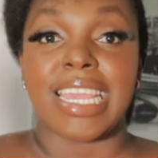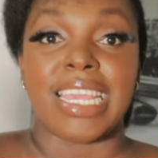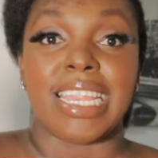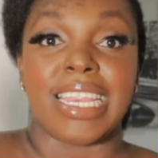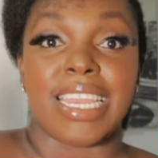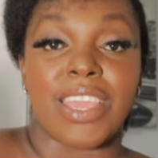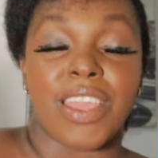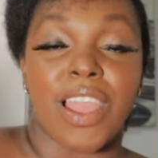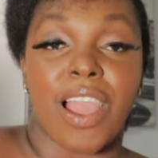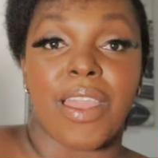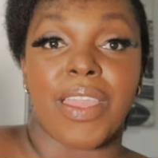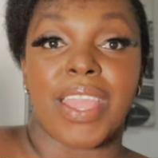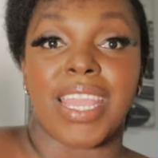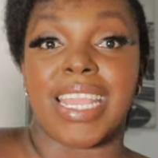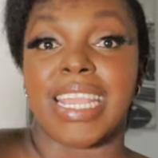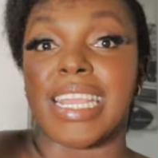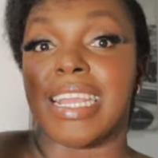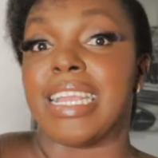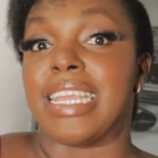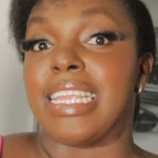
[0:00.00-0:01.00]

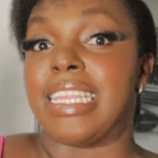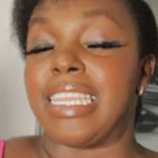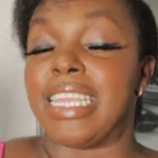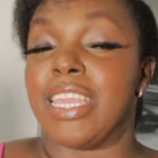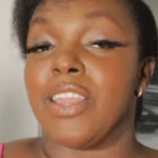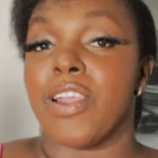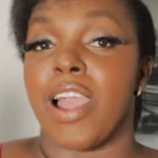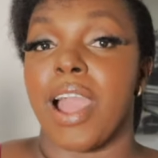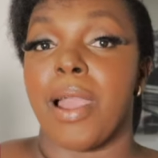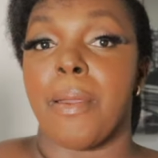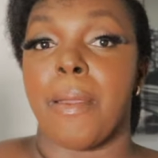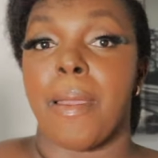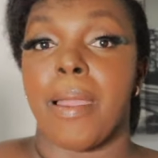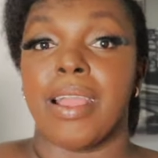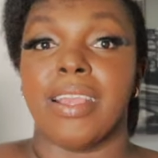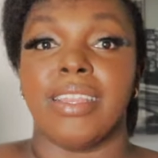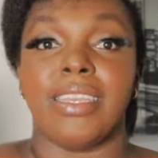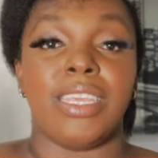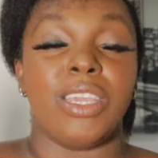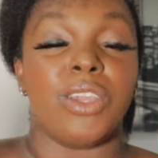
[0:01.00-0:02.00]
New, new,
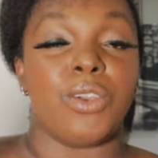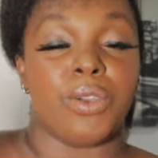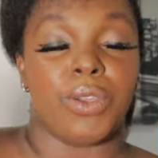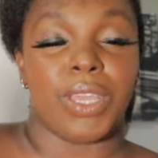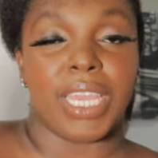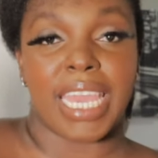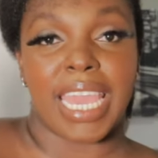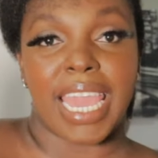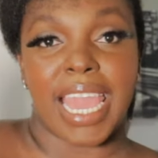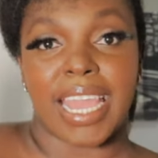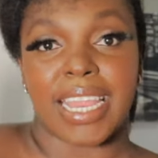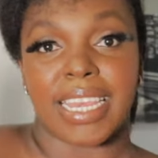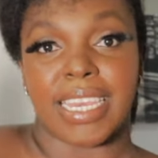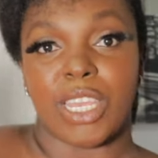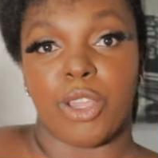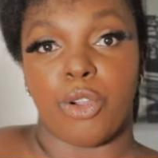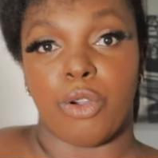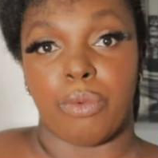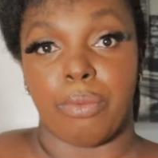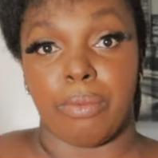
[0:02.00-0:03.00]
new year,
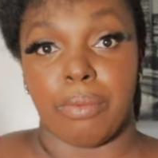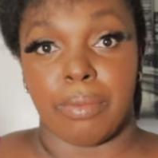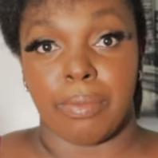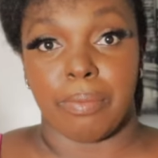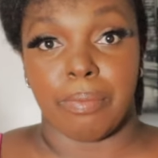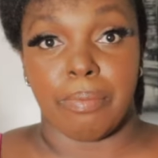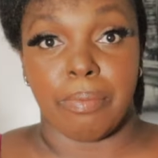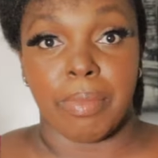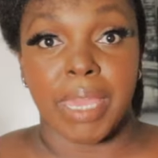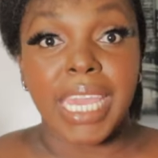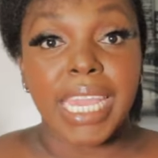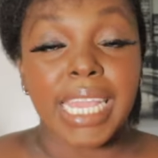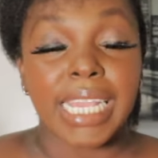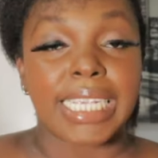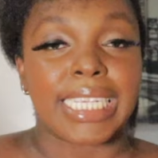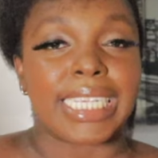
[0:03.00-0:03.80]
new me,